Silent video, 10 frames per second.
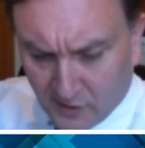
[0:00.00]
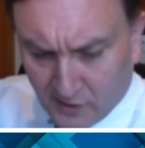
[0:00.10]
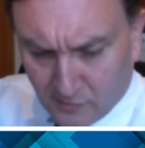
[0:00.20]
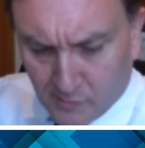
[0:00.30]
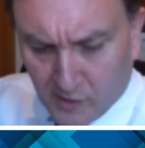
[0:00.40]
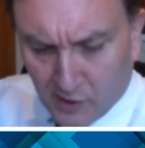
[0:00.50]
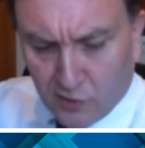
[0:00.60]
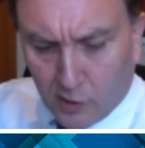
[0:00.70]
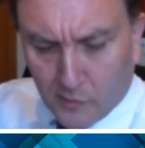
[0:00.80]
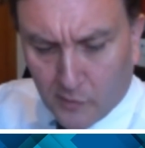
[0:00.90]
So the
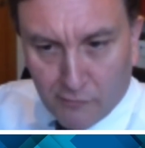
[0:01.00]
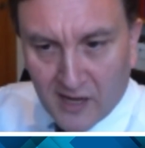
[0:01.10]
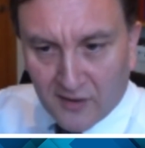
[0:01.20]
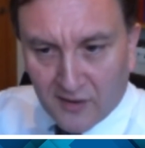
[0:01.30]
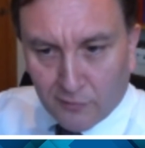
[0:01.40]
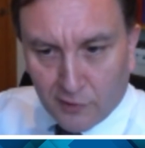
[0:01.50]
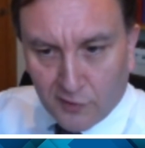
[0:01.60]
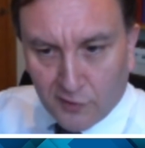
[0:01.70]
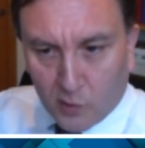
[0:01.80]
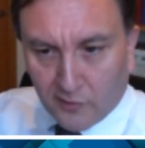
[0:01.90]
most common reason
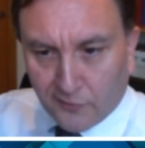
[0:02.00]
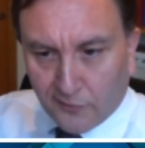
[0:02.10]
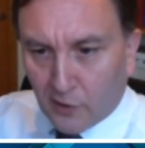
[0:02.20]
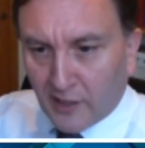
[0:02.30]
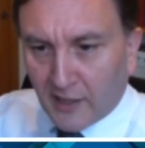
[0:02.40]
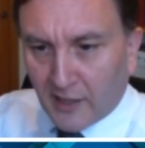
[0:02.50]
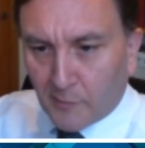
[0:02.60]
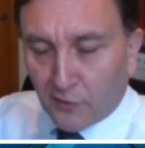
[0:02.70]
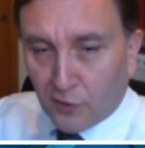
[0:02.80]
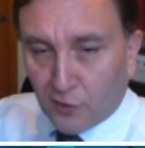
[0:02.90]
for us qualifying
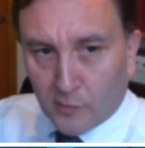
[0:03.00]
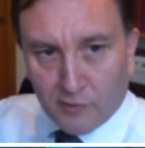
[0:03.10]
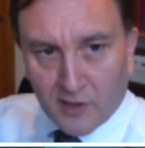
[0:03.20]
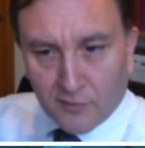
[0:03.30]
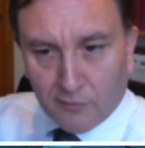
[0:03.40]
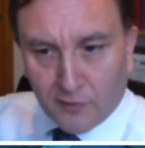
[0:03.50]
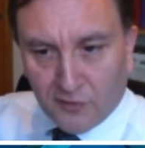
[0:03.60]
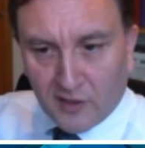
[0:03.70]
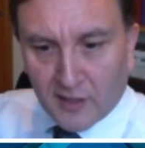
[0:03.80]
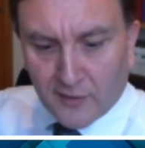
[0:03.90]
and the most common reason
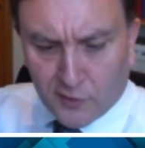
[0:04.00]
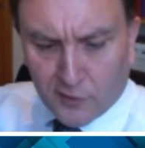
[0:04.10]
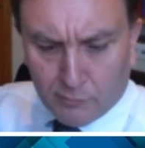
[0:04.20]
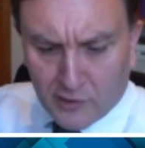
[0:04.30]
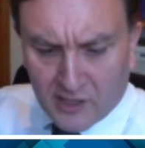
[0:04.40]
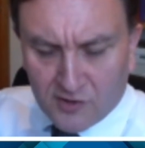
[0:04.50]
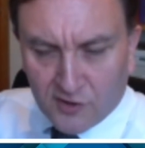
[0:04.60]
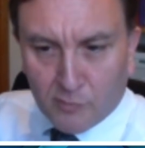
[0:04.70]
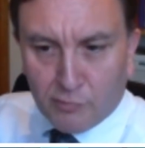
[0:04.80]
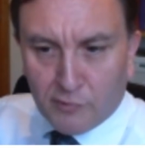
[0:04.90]
for a significant
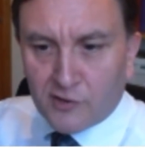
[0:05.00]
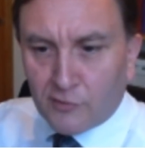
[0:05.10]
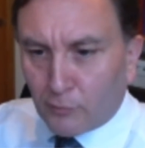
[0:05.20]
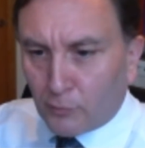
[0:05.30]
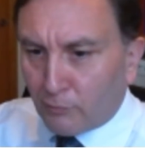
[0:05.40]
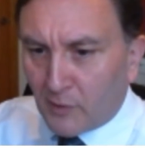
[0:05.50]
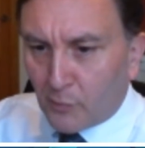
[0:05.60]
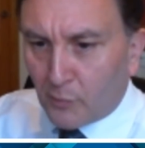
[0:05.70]
breach is a breach of Rule